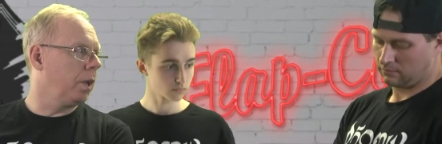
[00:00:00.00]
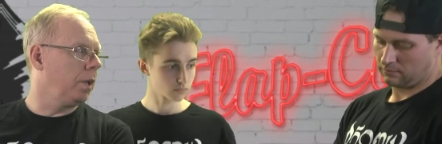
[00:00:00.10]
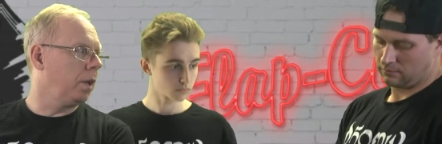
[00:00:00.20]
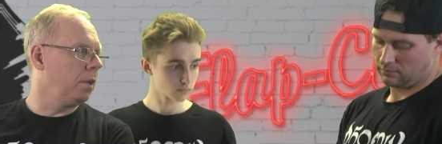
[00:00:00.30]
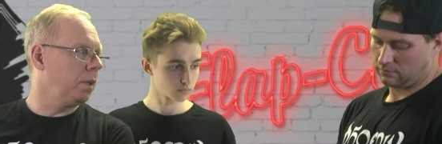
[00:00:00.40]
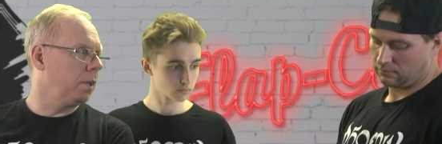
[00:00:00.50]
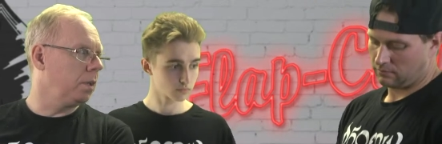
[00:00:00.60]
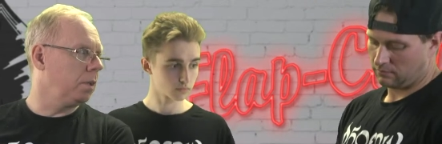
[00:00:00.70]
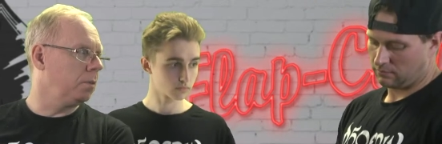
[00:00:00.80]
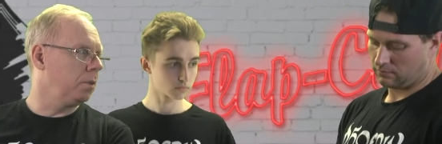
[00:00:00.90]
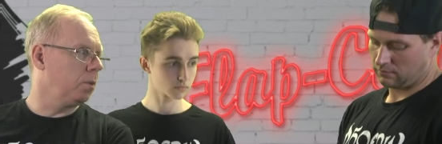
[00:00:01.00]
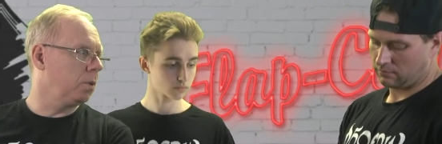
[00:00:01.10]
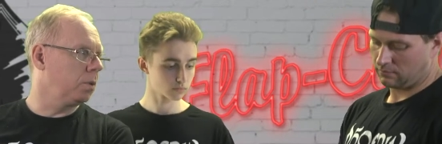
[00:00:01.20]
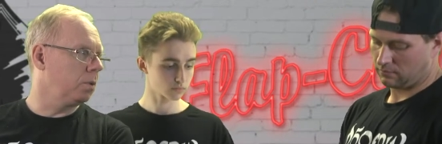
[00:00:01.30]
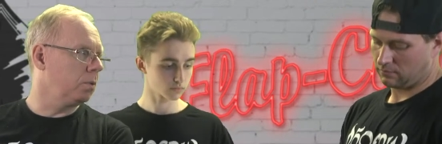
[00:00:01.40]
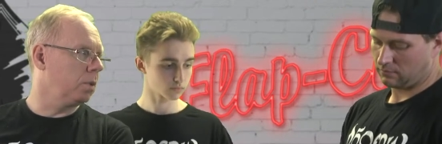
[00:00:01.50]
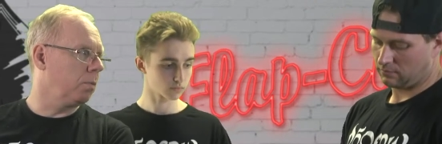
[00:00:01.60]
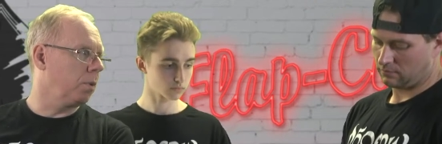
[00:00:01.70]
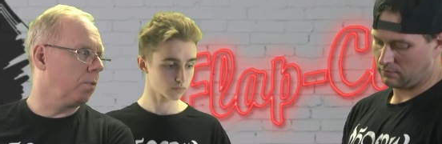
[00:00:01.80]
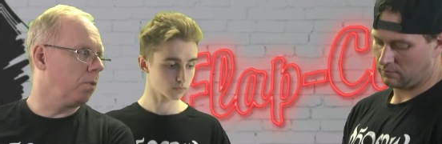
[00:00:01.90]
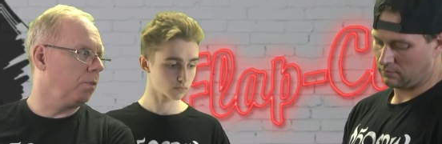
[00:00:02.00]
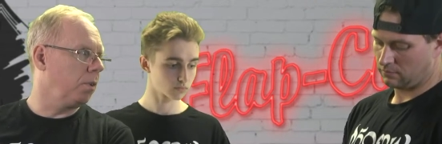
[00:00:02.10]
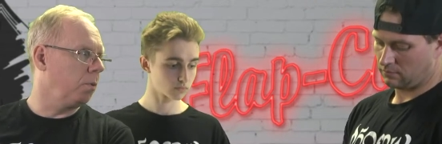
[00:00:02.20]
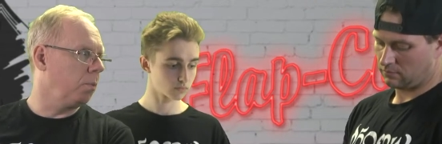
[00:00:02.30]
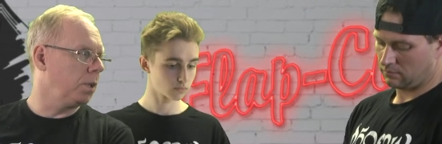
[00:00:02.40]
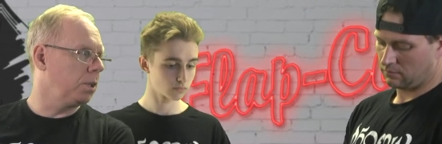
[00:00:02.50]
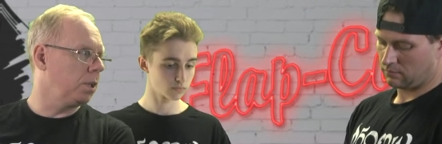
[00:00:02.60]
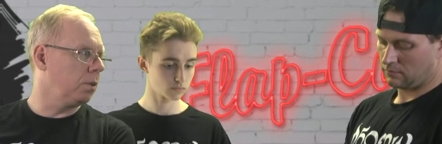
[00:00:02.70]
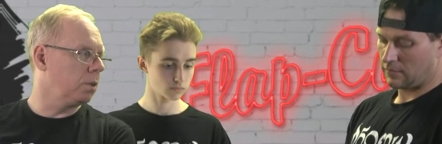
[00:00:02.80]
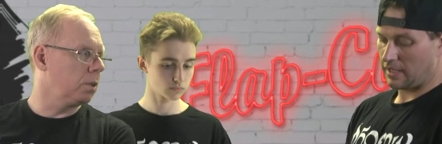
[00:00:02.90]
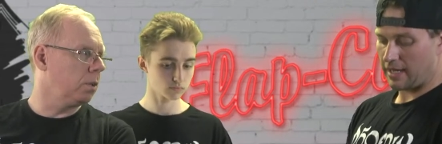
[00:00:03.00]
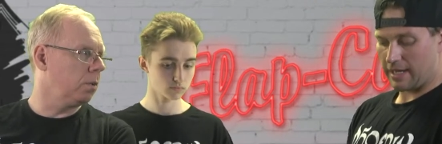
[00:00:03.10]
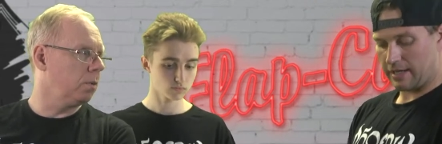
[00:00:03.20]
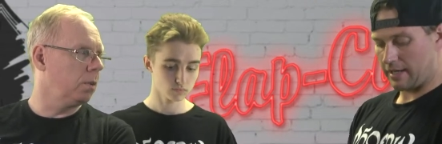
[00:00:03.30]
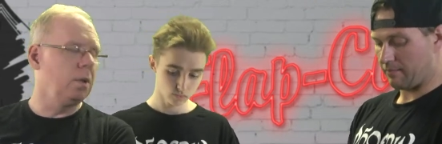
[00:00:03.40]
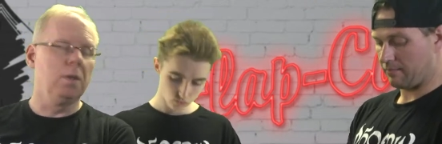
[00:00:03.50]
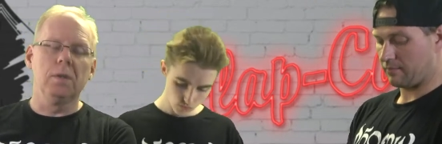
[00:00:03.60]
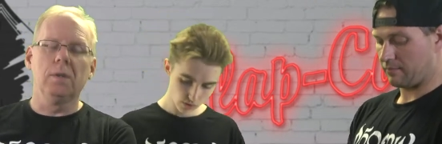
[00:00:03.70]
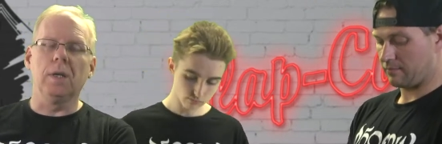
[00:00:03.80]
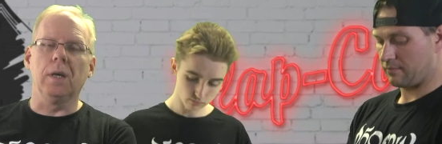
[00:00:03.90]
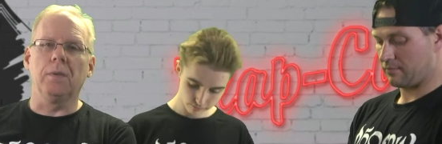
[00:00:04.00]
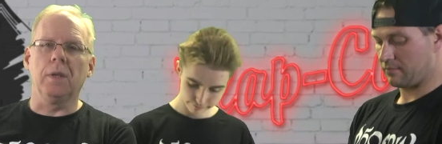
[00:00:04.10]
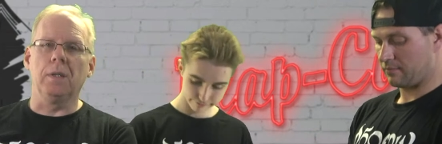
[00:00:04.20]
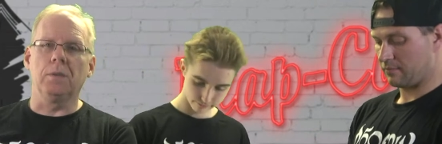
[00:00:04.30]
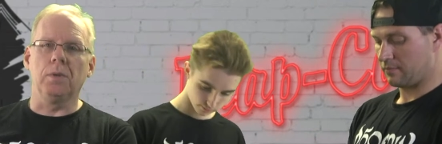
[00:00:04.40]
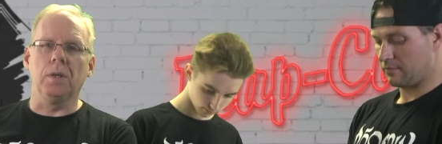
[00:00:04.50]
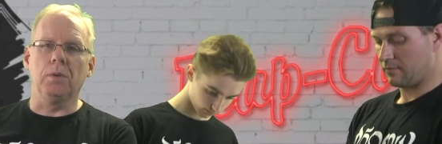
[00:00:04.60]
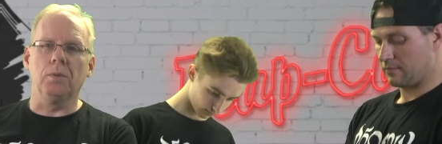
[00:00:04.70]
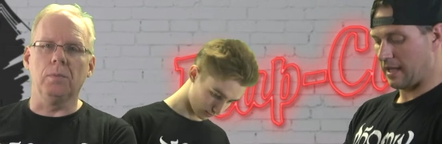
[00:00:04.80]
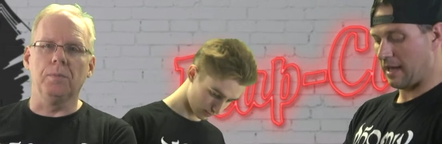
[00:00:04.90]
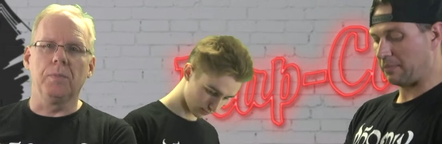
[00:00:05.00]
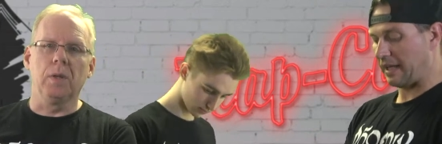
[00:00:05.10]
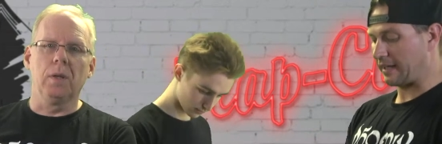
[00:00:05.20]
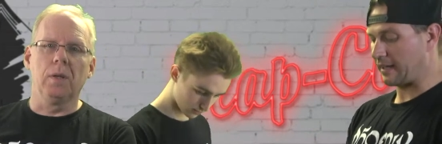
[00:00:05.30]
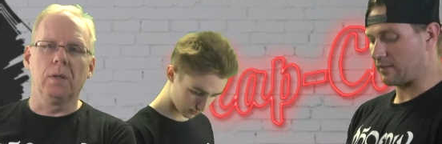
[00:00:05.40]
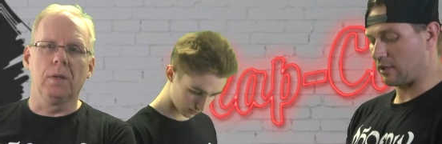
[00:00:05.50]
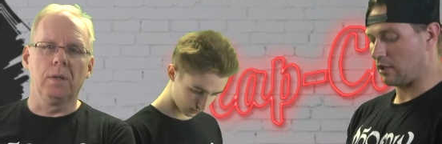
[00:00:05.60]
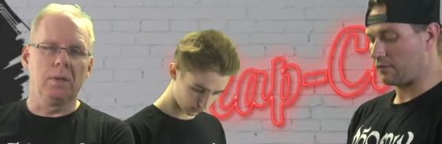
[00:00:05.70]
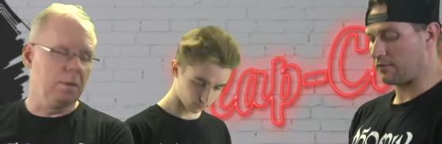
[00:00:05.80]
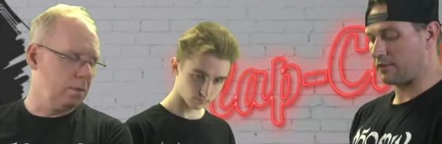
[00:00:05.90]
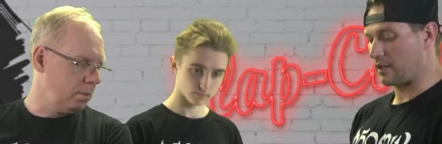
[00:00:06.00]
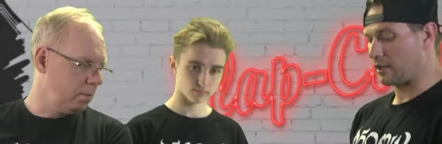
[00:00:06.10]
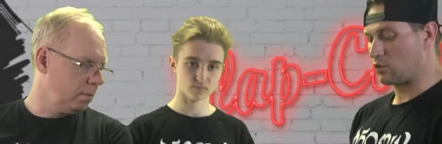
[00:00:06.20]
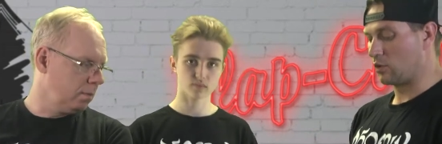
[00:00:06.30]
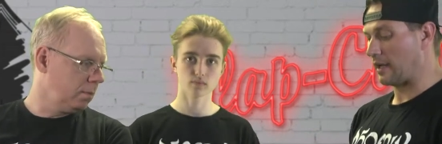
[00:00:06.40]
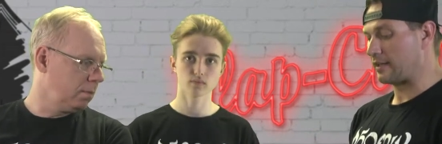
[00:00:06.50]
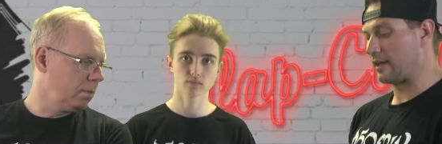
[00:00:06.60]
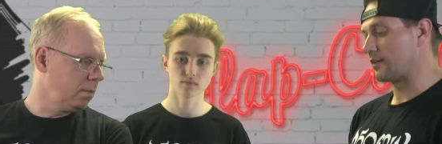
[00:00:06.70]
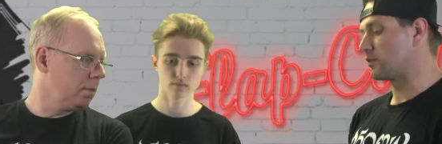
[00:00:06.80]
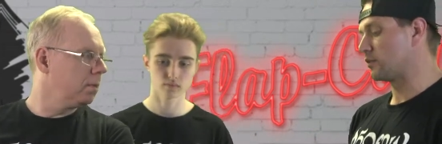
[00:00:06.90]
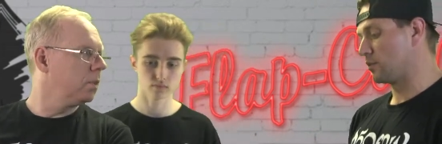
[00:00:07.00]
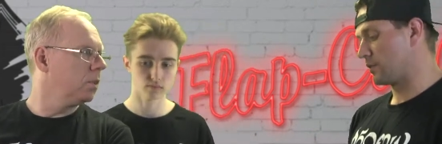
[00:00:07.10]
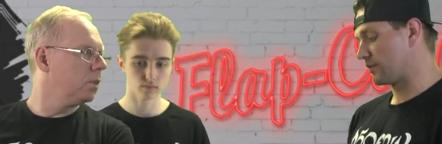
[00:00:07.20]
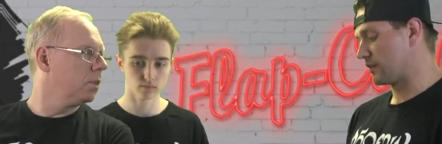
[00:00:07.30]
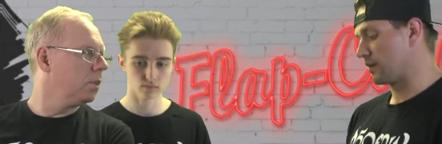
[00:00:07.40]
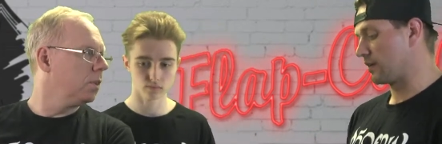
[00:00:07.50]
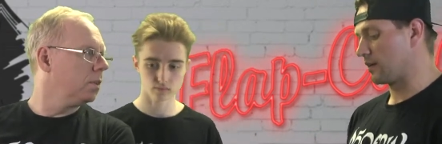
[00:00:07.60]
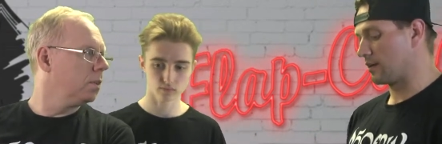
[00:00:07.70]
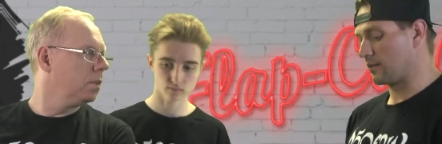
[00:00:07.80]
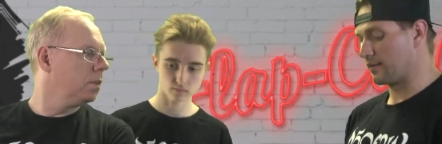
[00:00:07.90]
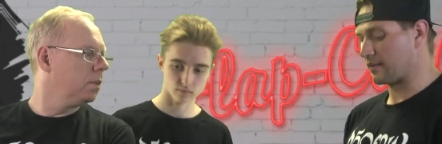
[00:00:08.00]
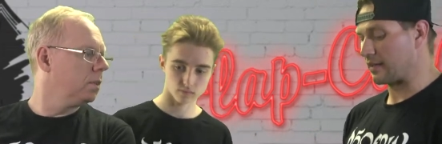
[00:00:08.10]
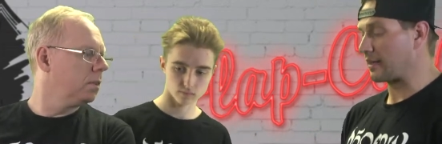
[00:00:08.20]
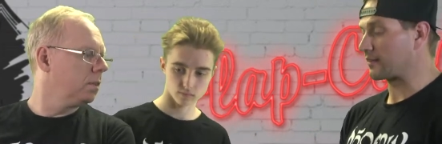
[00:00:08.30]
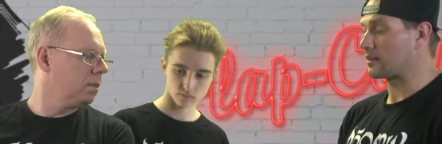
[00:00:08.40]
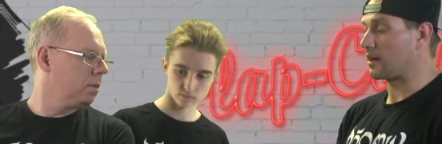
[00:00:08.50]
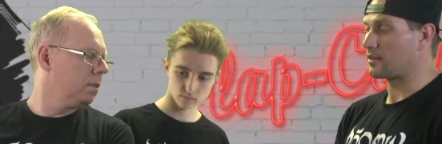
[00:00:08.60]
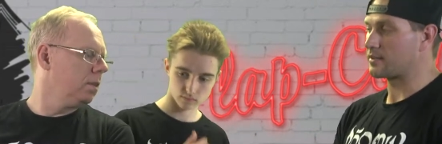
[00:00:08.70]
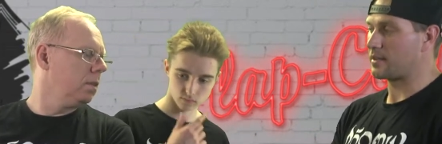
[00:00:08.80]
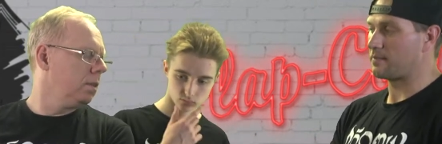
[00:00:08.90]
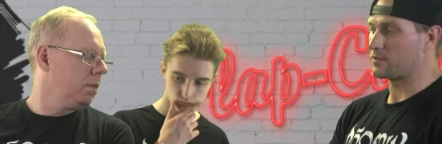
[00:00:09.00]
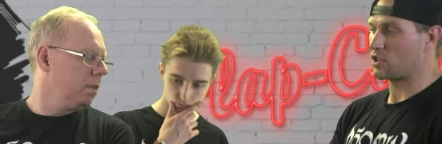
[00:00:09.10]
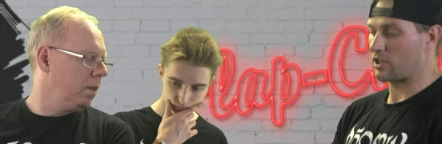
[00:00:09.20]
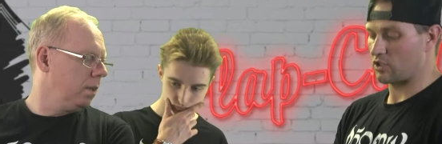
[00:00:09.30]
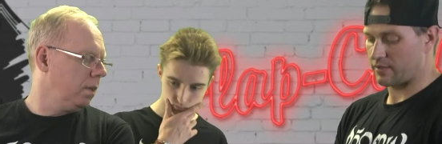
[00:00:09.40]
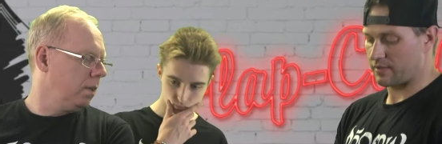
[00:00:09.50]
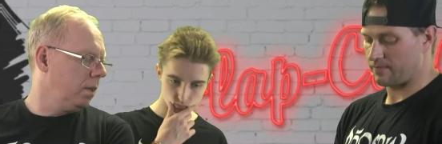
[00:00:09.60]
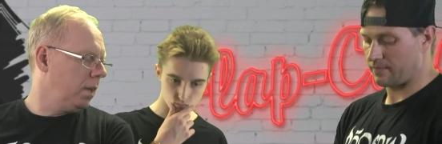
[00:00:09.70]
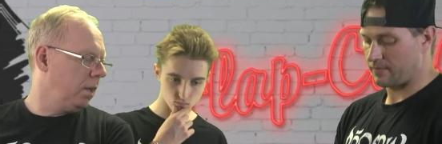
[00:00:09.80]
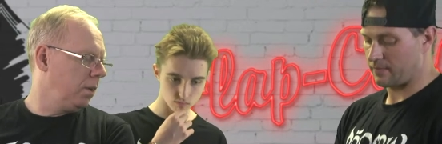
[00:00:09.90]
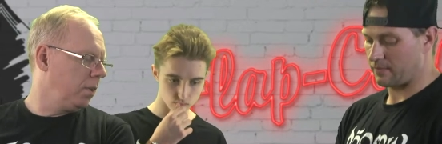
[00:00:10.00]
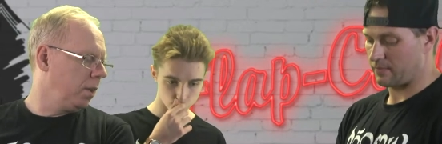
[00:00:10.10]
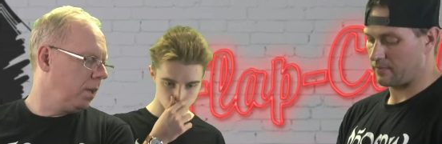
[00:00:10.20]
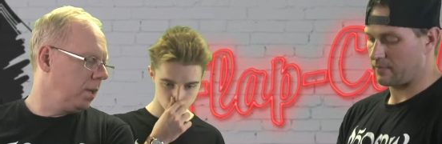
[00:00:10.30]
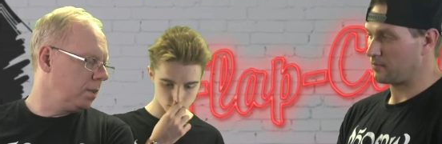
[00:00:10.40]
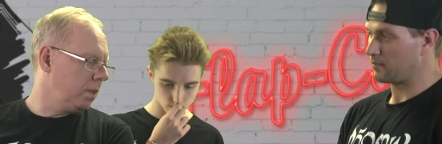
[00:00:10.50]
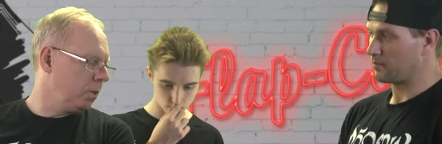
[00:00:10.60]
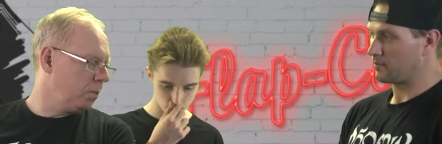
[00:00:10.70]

Speaker 1: any idea if you want to do something with video magic or something. Yeah, yeah, yeah. yeah then it's really cool.
Speaker 2: And Blake has a lot of uh, cool ideas to do with the with the index card. Some changes.
Speaker 1: Anything else that you